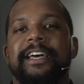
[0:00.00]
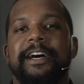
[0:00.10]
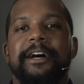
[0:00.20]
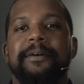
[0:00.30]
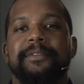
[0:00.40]

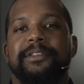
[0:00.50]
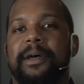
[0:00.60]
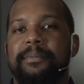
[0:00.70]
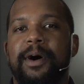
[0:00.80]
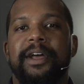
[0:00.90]
Um,
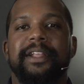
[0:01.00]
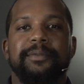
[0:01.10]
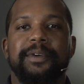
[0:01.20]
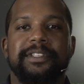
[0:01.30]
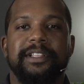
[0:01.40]
so I bought
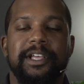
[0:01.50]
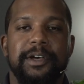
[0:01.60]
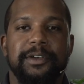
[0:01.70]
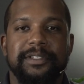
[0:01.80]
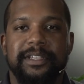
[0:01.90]
it, went to
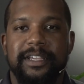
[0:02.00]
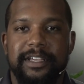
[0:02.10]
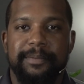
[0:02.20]
Lowe's,